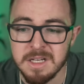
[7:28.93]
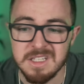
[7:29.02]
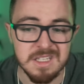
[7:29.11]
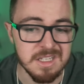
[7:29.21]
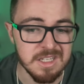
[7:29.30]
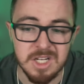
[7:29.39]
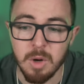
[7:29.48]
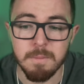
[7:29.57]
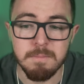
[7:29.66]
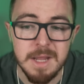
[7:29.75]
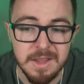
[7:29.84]
to you know
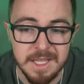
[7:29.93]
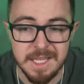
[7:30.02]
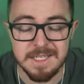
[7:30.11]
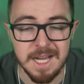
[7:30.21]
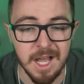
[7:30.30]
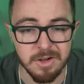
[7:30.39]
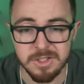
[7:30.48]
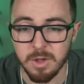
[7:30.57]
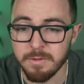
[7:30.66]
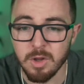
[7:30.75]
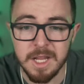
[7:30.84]
million dollars.
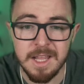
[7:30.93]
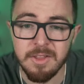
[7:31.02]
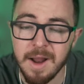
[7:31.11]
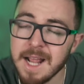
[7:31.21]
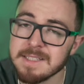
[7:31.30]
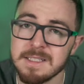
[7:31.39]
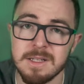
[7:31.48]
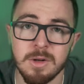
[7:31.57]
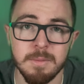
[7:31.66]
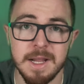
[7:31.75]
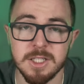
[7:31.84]
So if you're looking at their assets
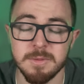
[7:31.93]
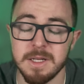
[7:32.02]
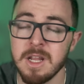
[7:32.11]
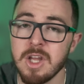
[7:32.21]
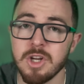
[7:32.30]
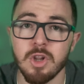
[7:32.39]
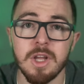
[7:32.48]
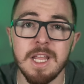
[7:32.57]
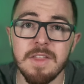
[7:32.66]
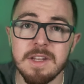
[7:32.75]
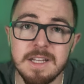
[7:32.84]
under management, you're
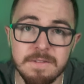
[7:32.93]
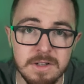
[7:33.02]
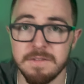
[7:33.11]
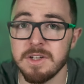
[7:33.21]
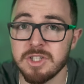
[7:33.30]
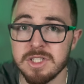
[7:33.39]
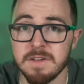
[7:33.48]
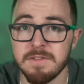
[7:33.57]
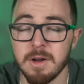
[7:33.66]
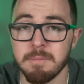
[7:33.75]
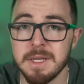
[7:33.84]
looking at the different divisions
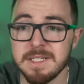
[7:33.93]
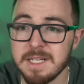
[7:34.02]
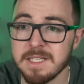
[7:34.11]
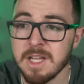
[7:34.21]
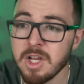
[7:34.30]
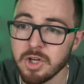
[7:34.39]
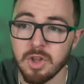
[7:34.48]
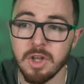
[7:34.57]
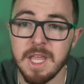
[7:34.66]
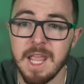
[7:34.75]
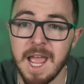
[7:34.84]
of their business. You're
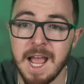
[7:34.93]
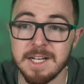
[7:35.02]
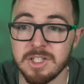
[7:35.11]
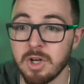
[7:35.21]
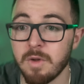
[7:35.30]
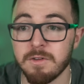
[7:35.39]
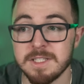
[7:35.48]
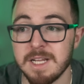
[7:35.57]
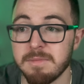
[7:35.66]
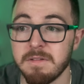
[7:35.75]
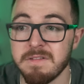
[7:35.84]
looking at you know for
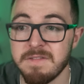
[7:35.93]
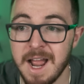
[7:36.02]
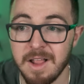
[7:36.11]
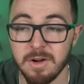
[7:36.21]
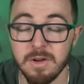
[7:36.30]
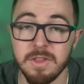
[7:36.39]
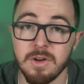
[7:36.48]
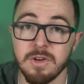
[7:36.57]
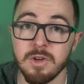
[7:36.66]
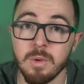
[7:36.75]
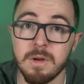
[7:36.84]
example Valour, their
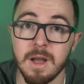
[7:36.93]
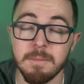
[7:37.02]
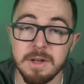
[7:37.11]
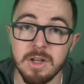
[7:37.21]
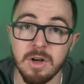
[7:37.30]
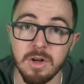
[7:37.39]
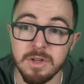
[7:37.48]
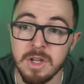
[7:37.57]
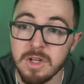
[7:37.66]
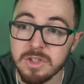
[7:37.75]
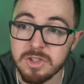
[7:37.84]
new company called
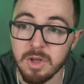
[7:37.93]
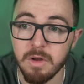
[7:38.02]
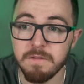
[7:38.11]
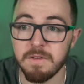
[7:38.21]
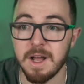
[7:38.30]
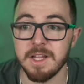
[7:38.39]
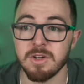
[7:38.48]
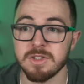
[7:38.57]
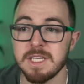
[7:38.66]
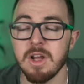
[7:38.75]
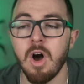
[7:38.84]
SolFi. You're
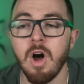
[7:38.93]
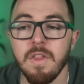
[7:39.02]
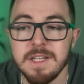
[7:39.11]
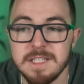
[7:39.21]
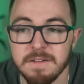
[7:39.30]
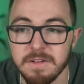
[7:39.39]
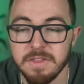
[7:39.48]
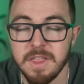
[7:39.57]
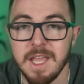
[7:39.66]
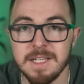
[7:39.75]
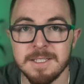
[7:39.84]
seeing all these different
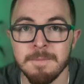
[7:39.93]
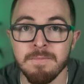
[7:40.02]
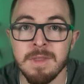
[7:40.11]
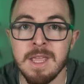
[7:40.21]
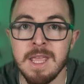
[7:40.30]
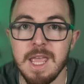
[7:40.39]
things